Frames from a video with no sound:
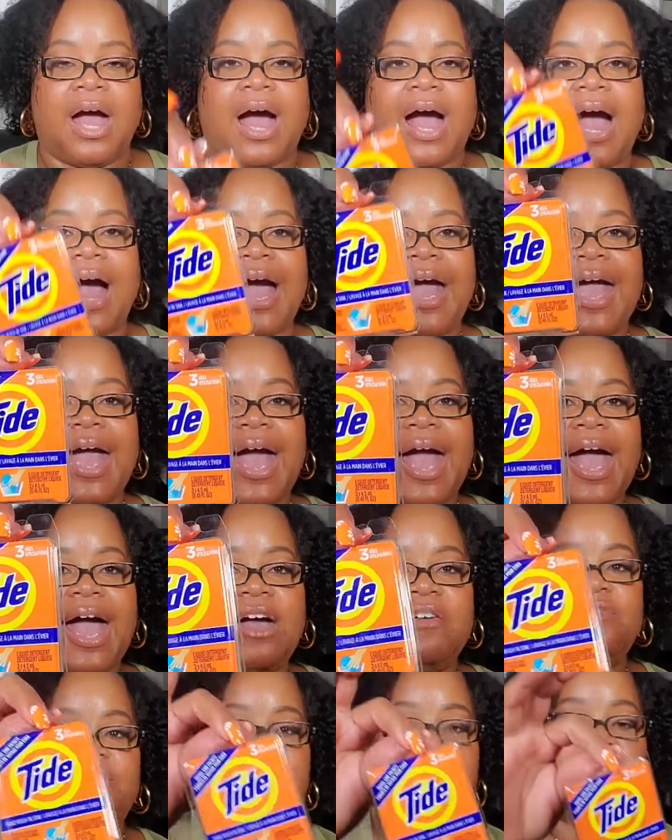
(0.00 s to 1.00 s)
I
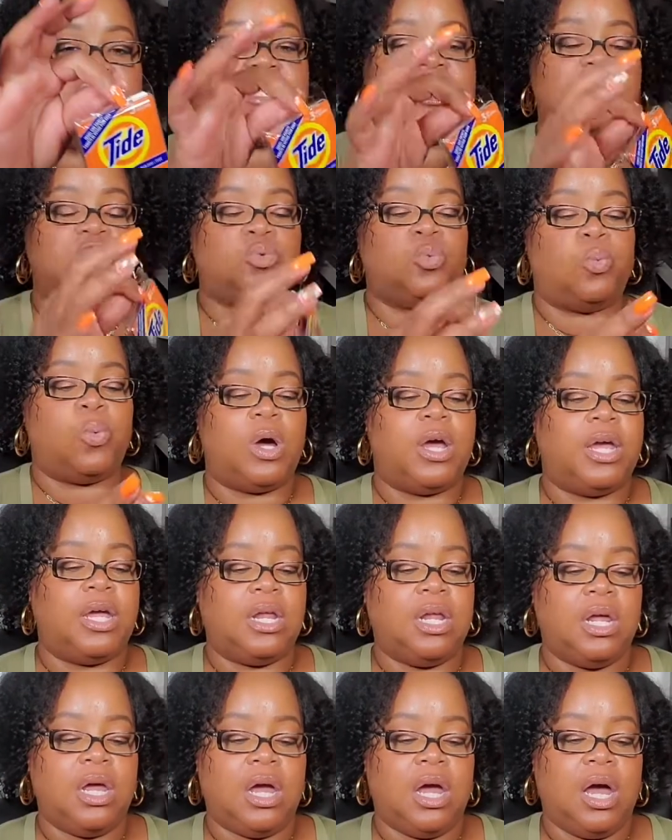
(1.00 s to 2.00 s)
have, this is
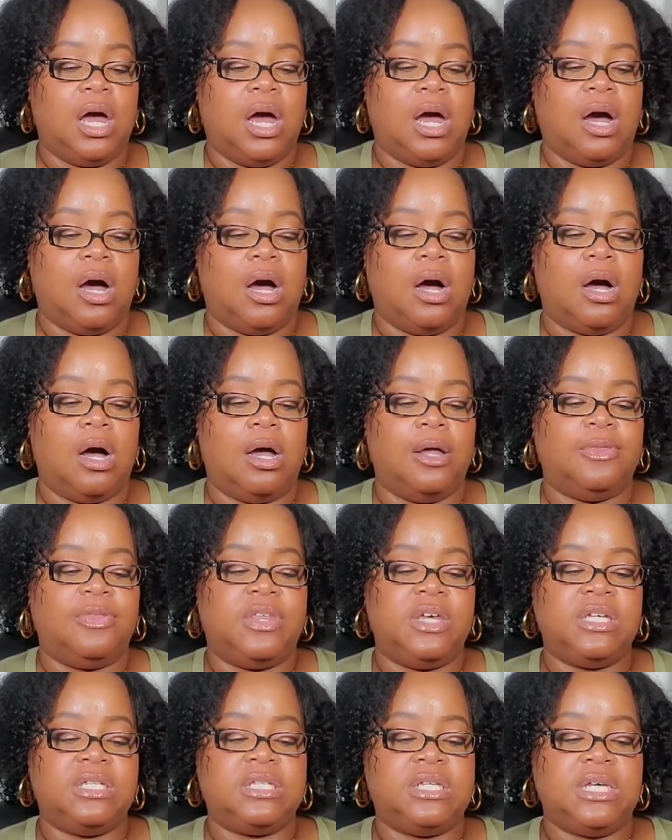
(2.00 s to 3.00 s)

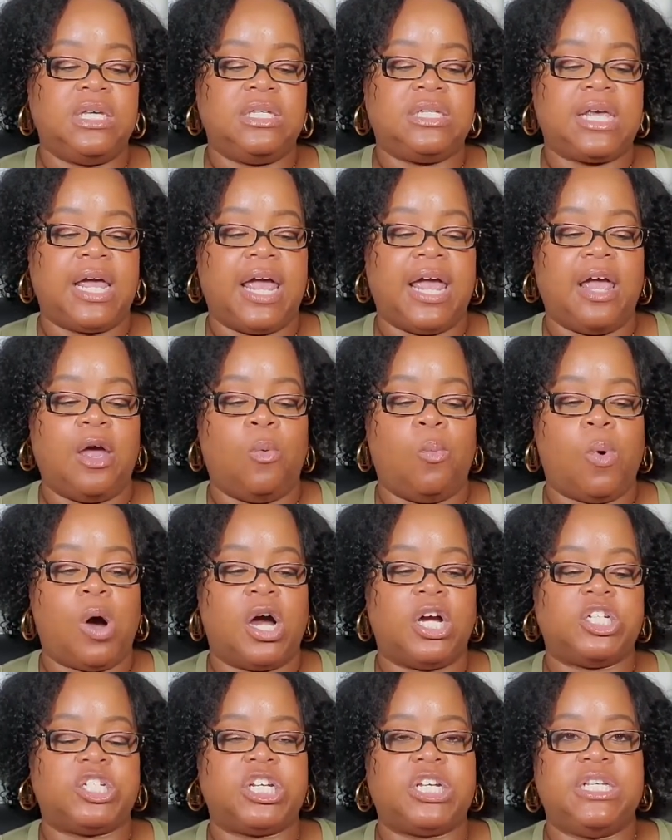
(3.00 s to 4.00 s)
hand
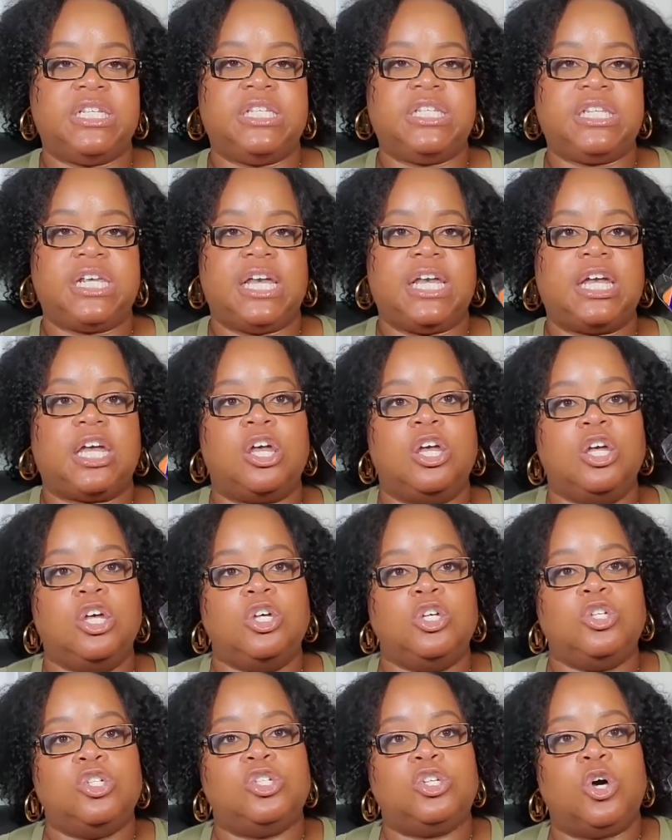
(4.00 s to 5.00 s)
wash and sink.
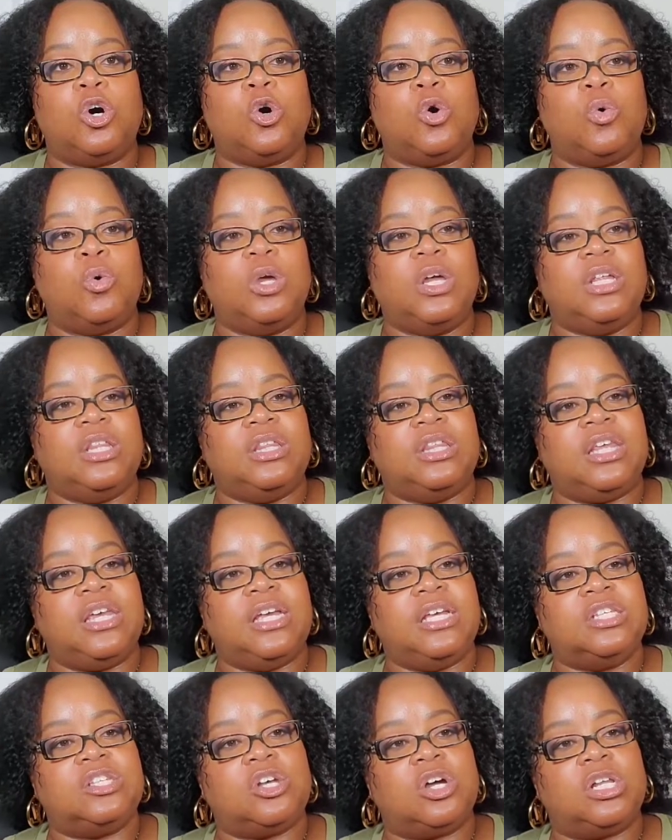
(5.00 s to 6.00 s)
So
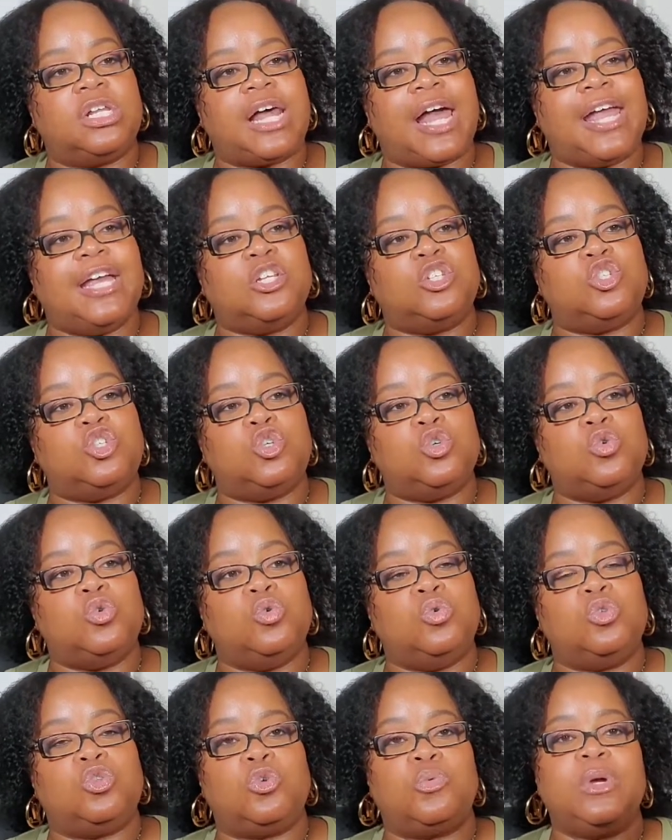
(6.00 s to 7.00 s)
these are like
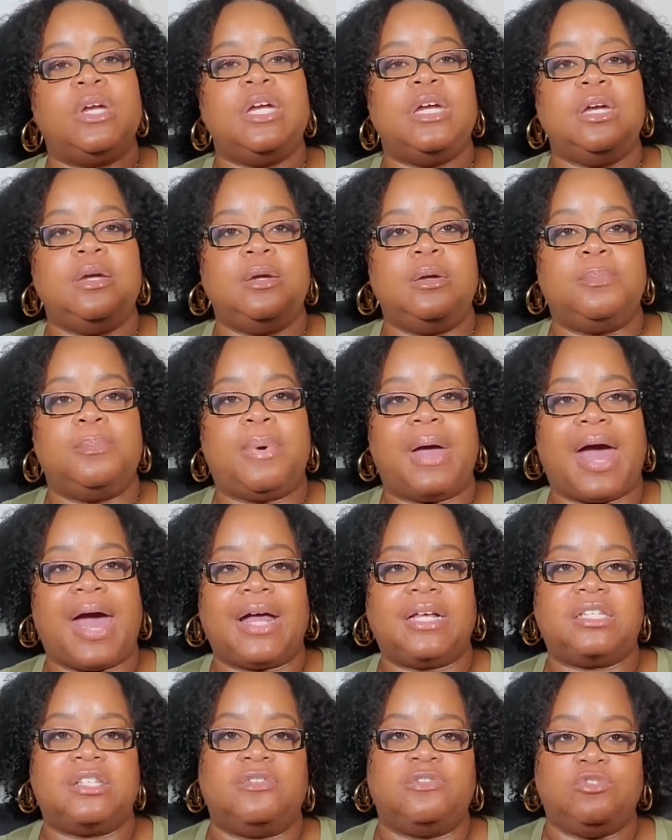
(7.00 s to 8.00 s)
three
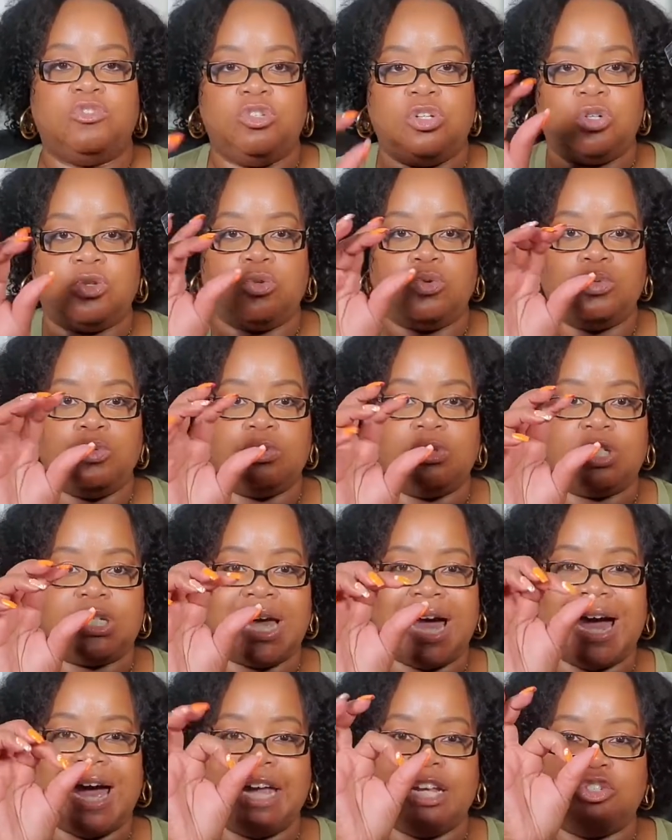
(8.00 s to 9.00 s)
packs of little
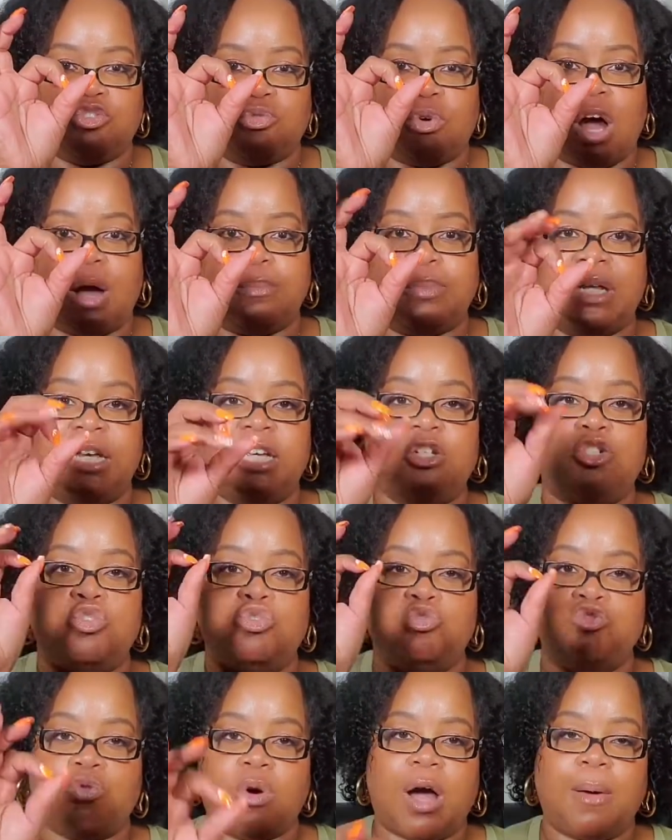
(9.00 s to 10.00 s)
Tide droplets. You
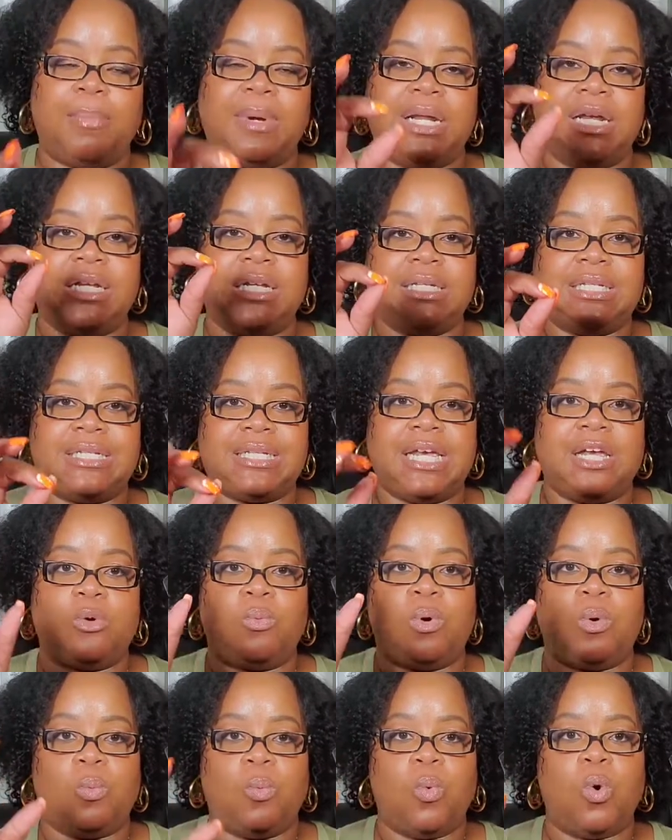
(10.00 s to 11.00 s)
drop it in the sink
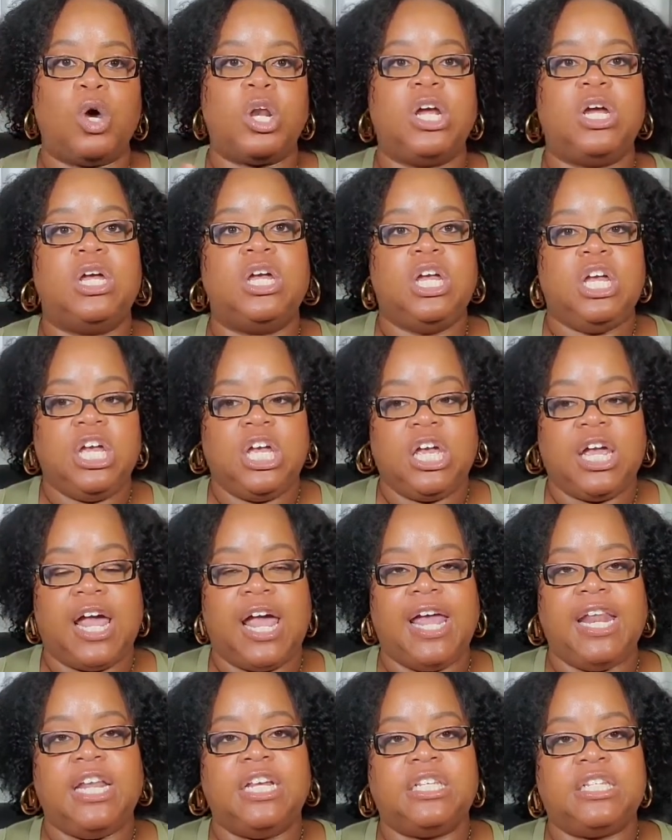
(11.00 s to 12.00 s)
with water
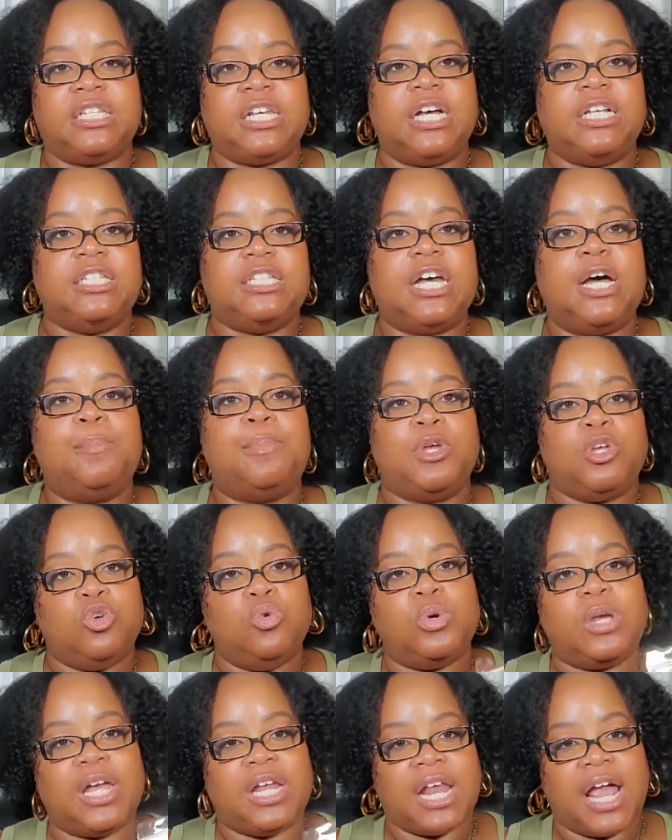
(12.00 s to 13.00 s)
and it suds up, and
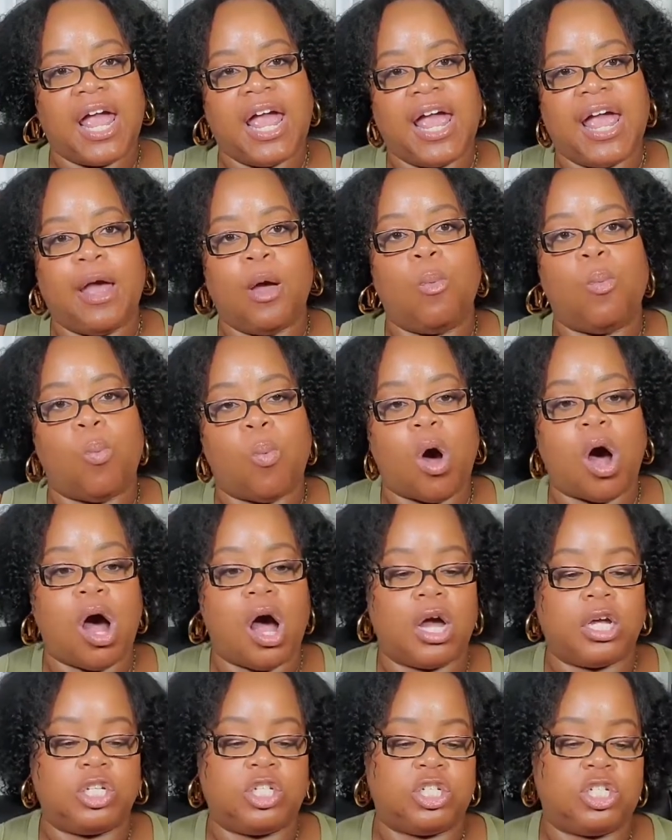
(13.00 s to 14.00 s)
you can hand
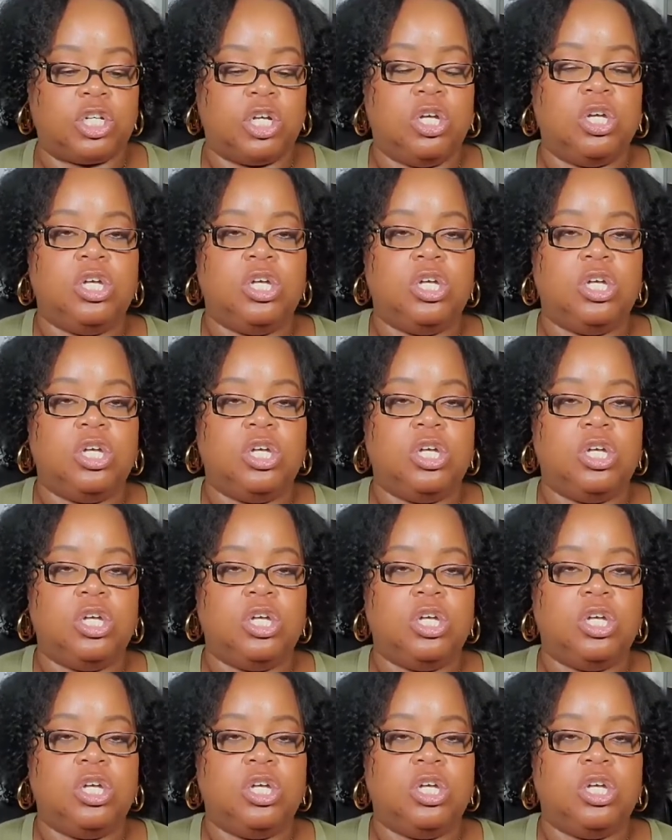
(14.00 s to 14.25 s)
wash,